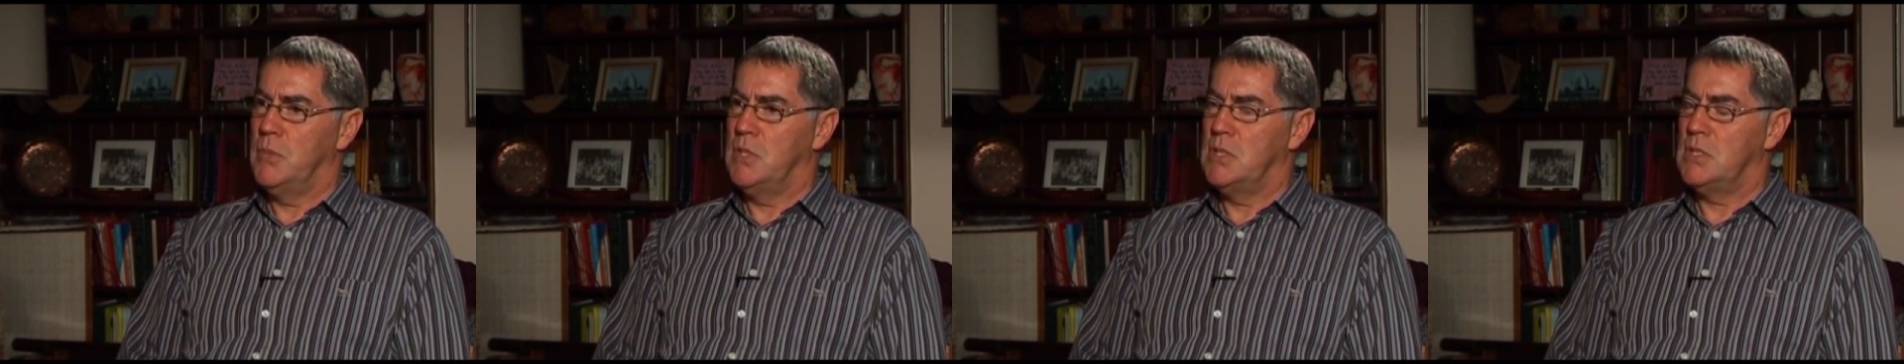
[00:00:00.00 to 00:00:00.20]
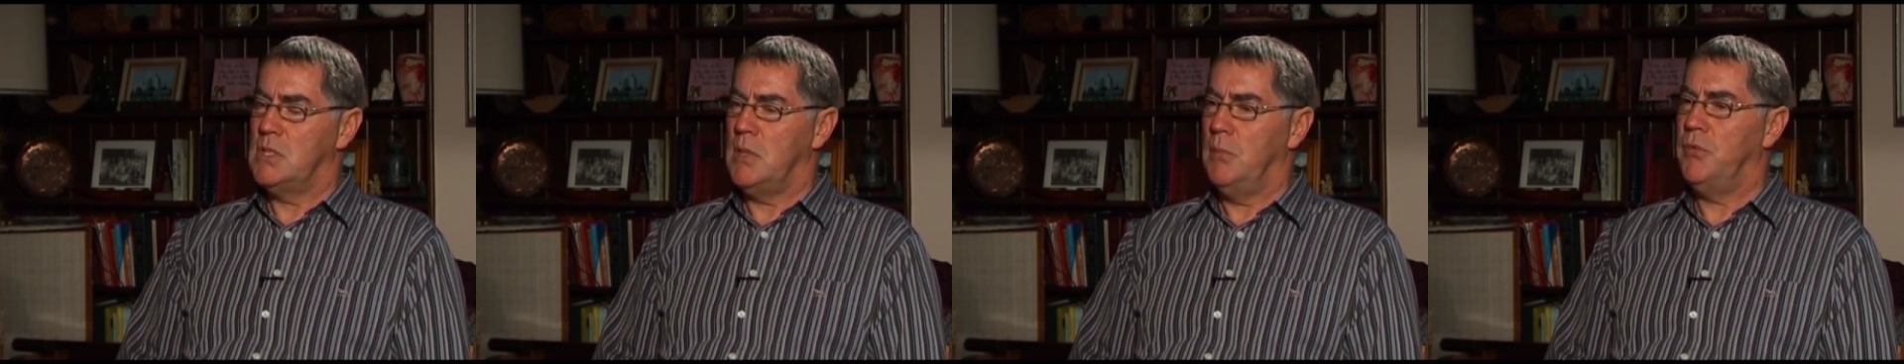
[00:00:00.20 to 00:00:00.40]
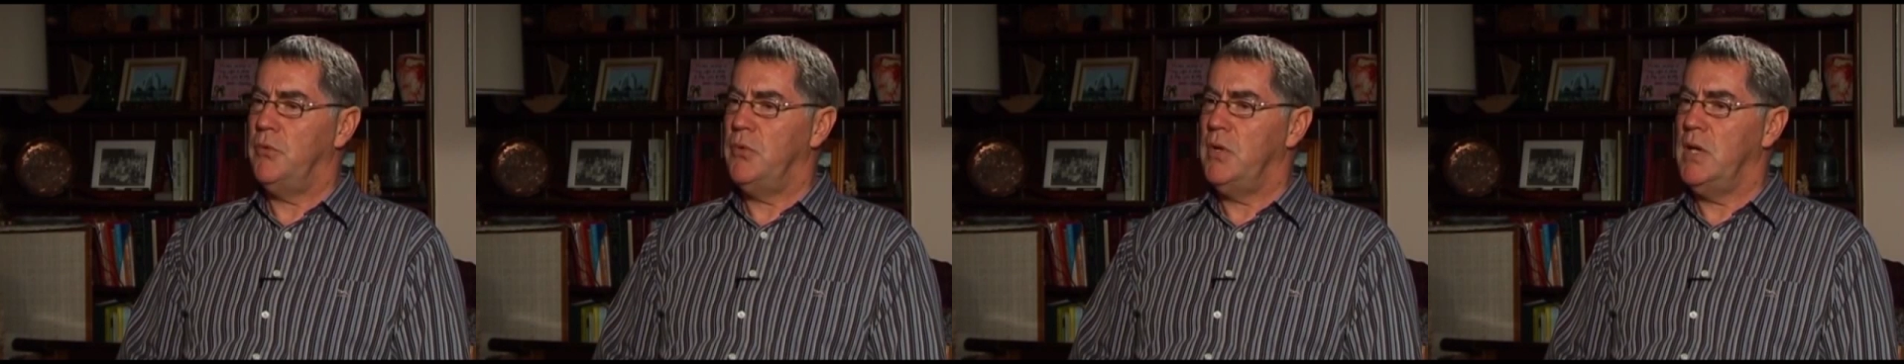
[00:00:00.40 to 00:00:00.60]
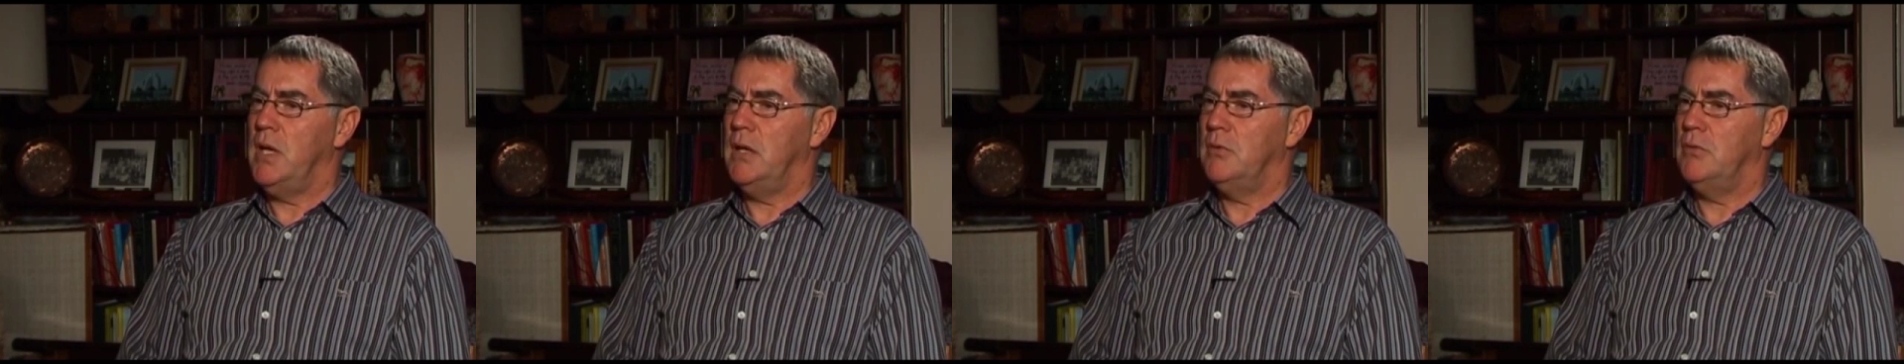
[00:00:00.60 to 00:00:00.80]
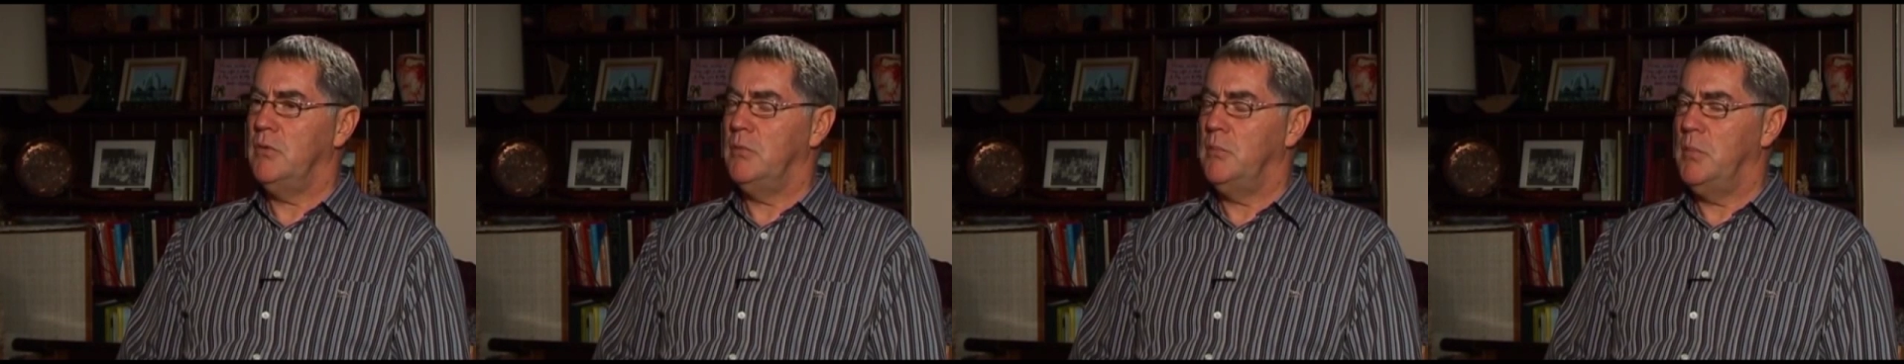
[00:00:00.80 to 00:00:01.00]
some
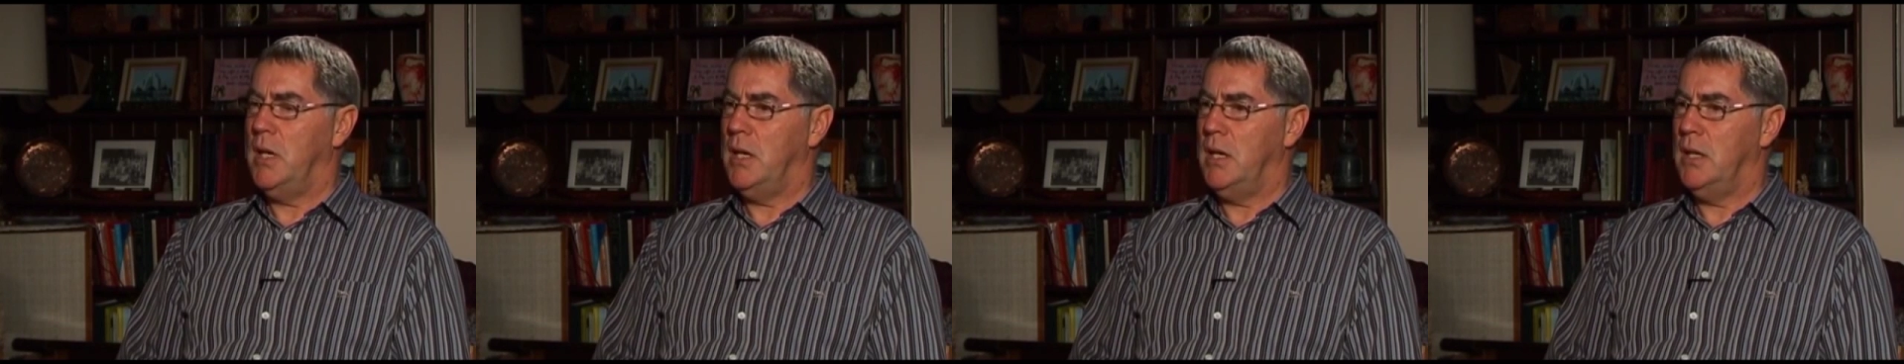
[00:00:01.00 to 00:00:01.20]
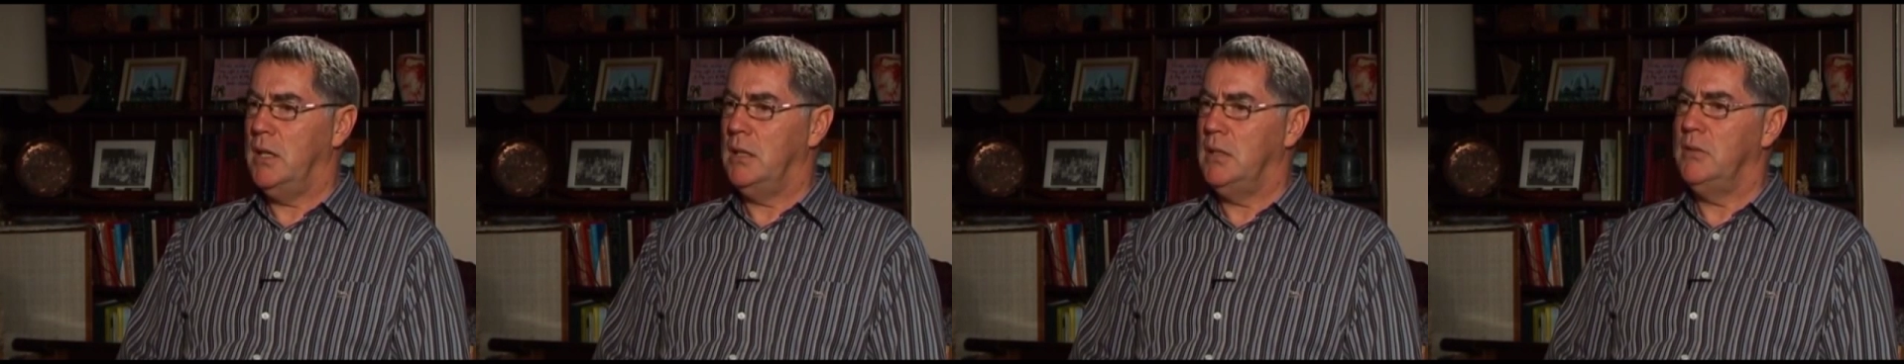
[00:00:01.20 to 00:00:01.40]
300 Baha'i